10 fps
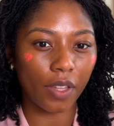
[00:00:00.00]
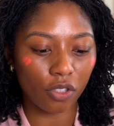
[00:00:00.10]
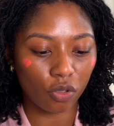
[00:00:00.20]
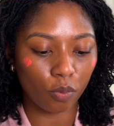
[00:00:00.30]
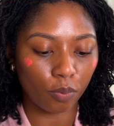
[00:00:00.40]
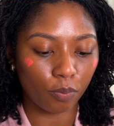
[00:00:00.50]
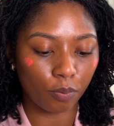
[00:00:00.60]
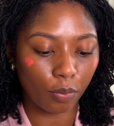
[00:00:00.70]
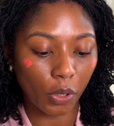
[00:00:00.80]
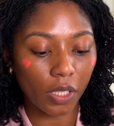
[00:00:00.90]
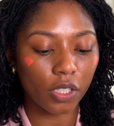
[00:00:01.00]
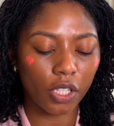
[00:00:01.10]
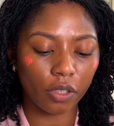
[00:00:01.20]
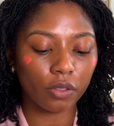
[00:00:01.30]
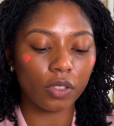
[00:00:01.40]
that you put into
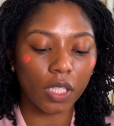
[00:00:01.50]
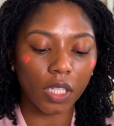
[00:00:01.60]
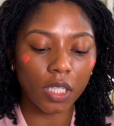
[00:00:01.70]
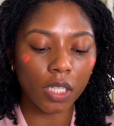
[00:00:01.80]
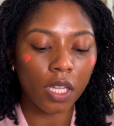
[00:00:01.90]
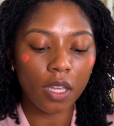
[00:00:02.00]
your routine?